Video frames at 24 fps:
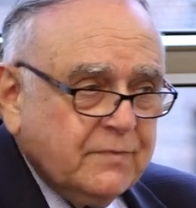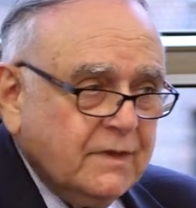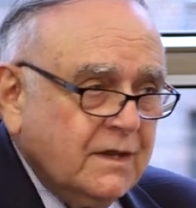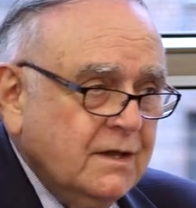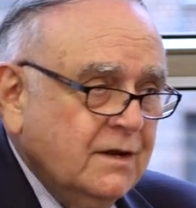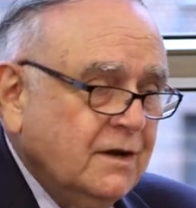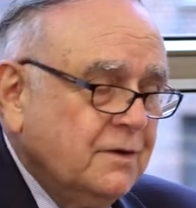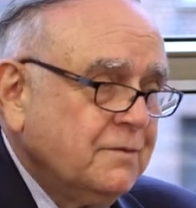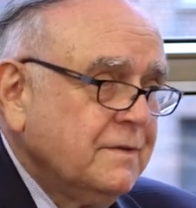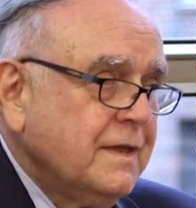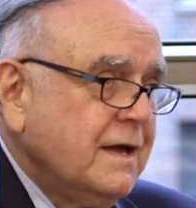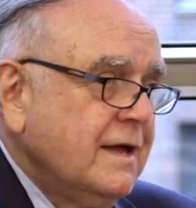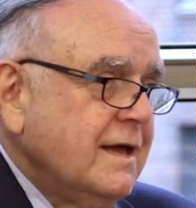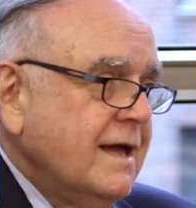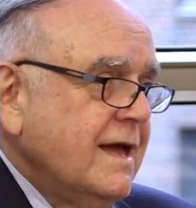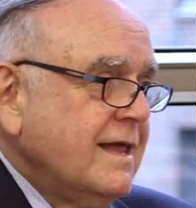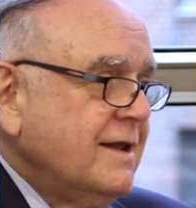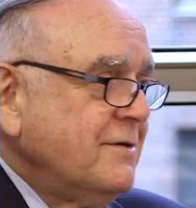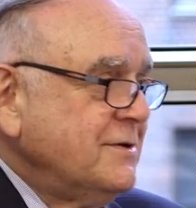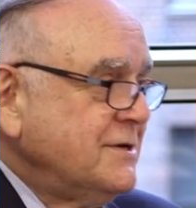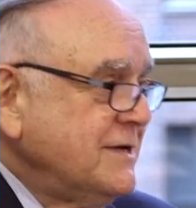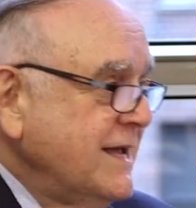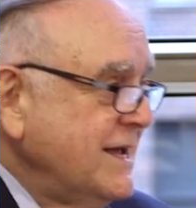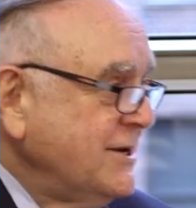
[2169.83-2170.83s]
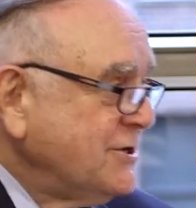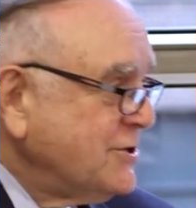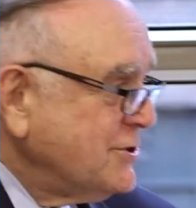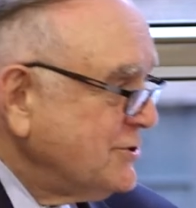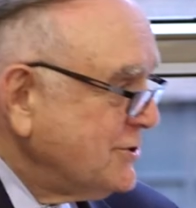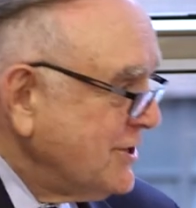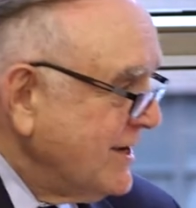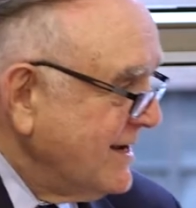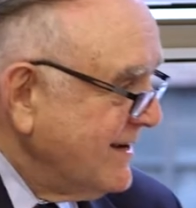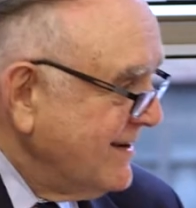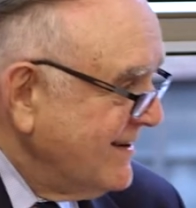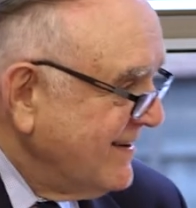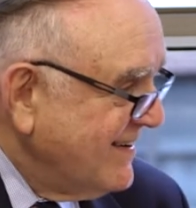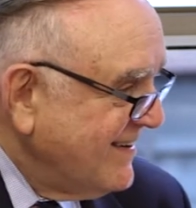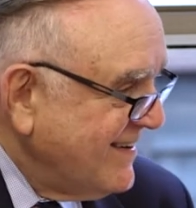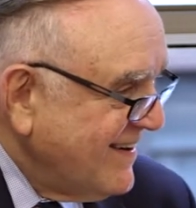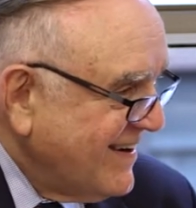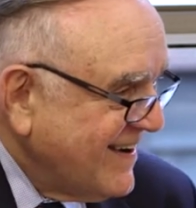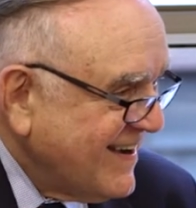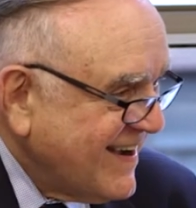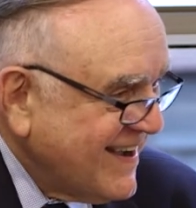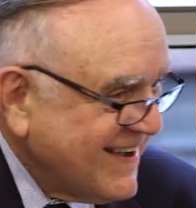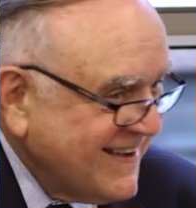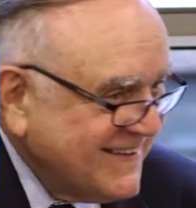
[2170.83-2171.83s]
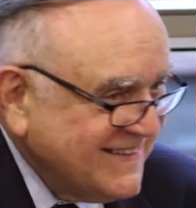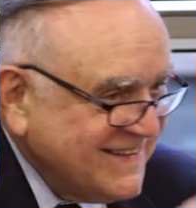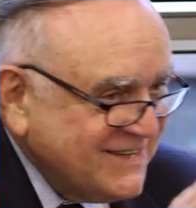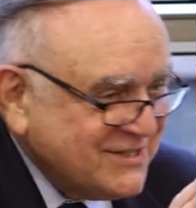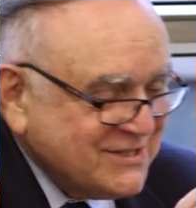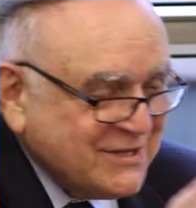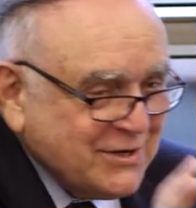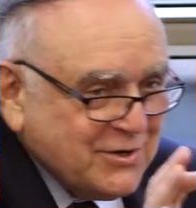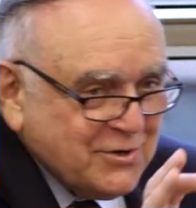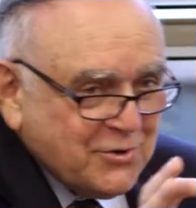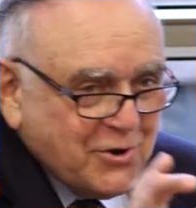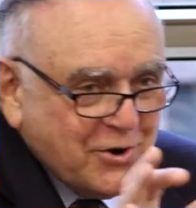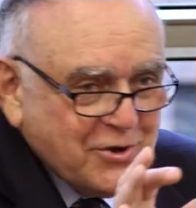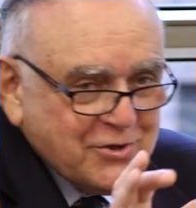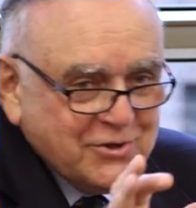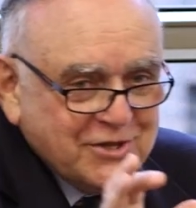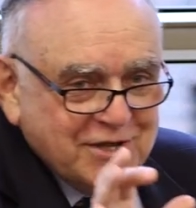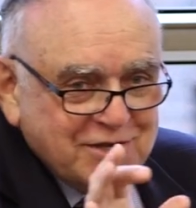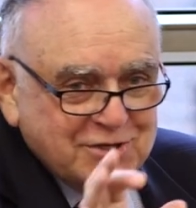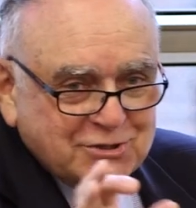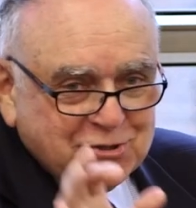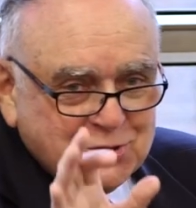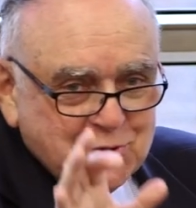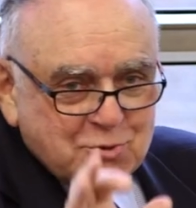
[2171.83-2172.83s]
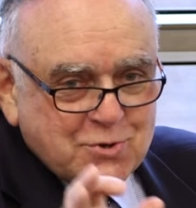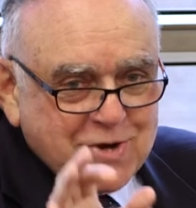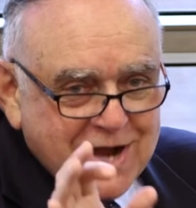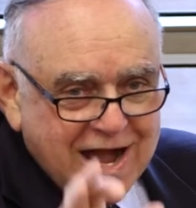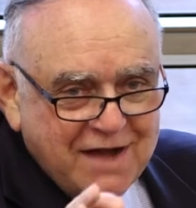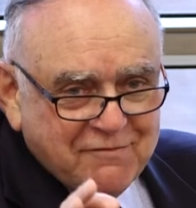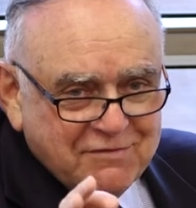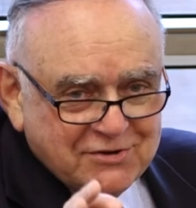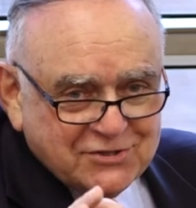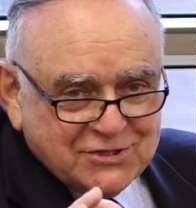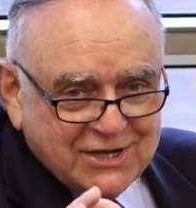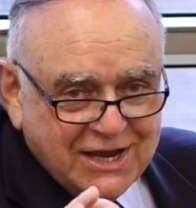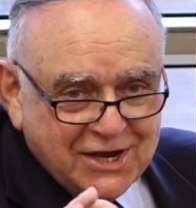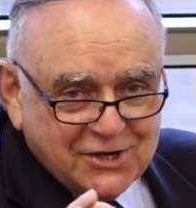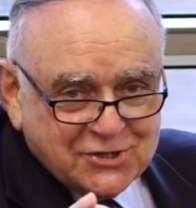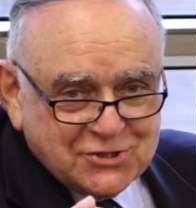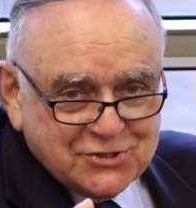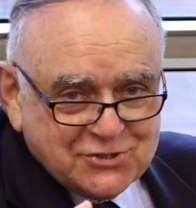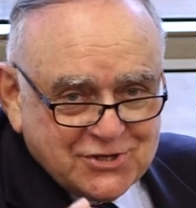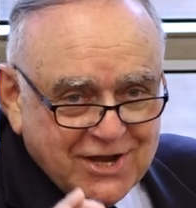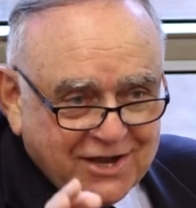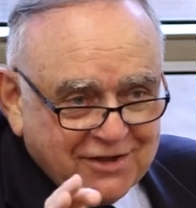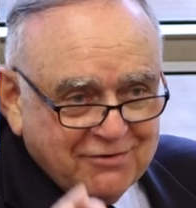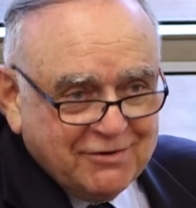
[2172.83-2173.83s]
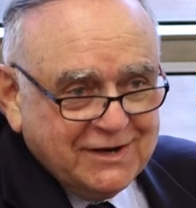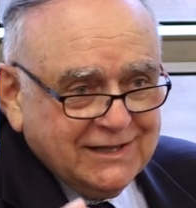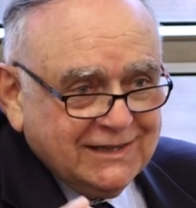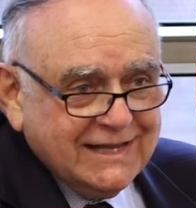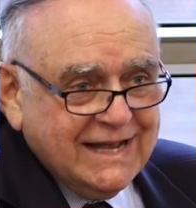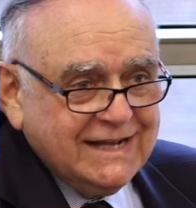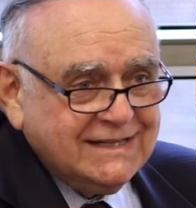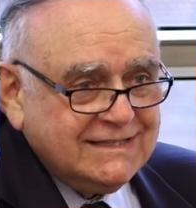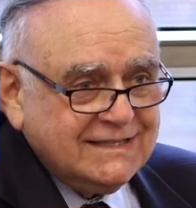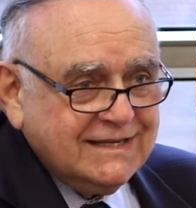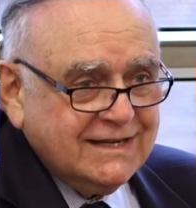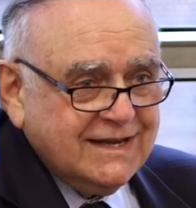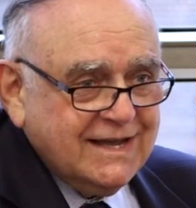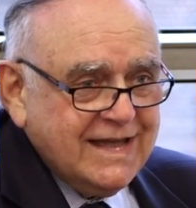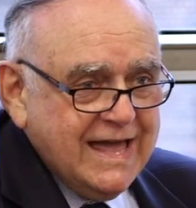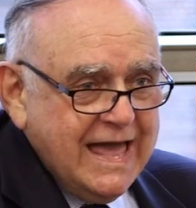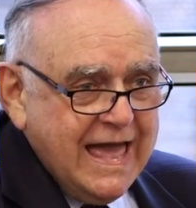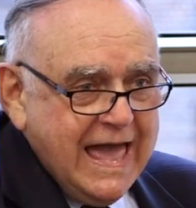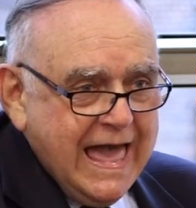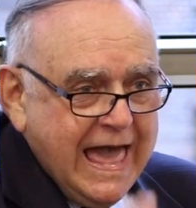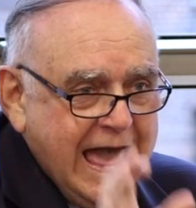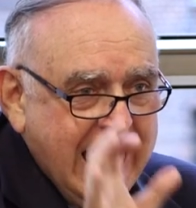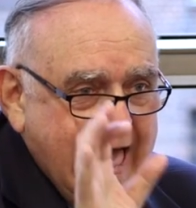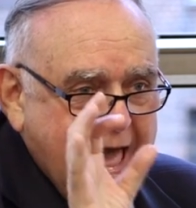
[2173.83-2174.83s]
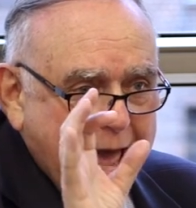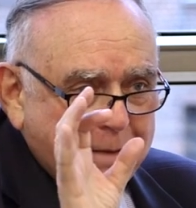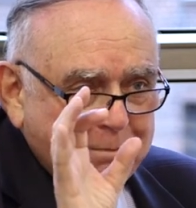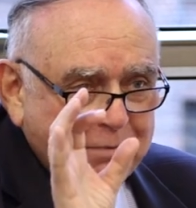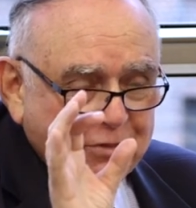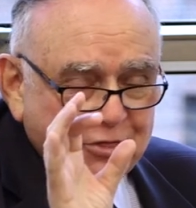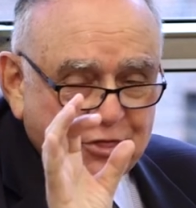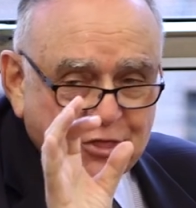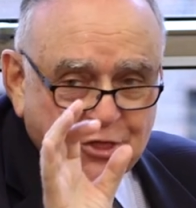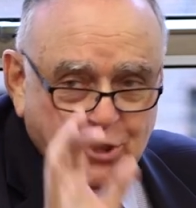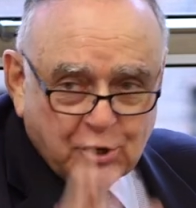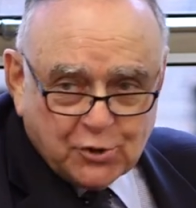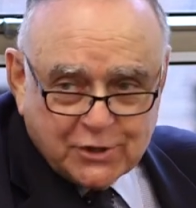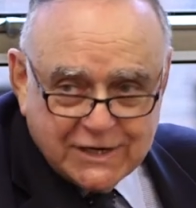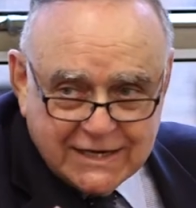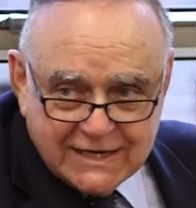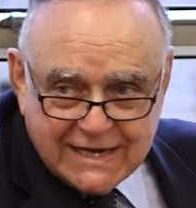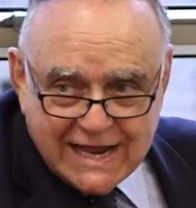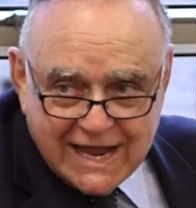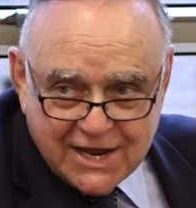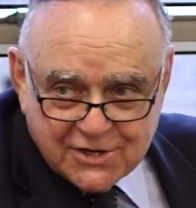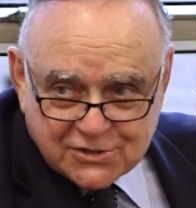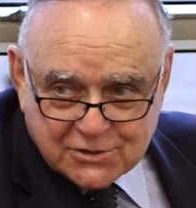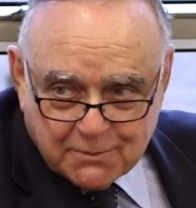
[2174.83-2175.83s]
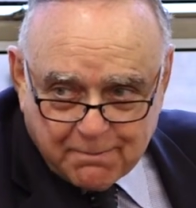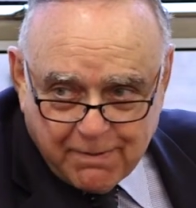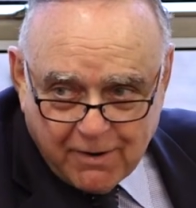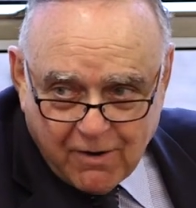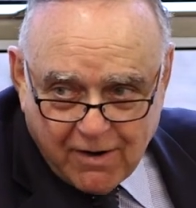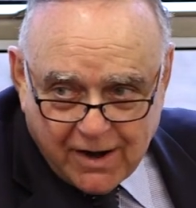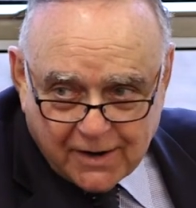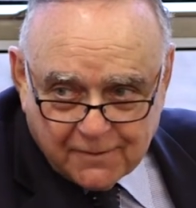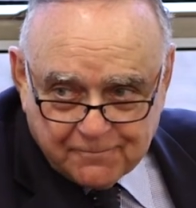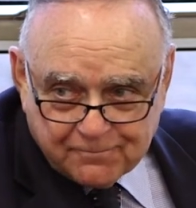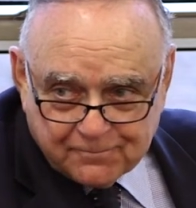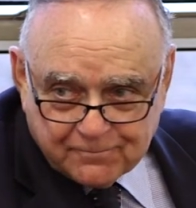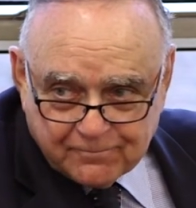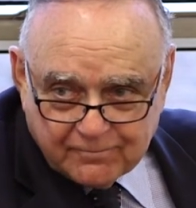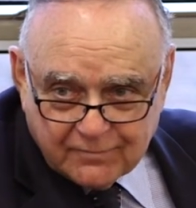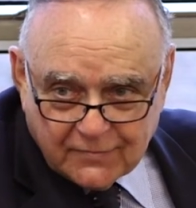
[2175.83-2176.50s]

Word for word: you know, it was interesting. Uh, this, these two conversations I'm going to relate to you happened 30 days apart.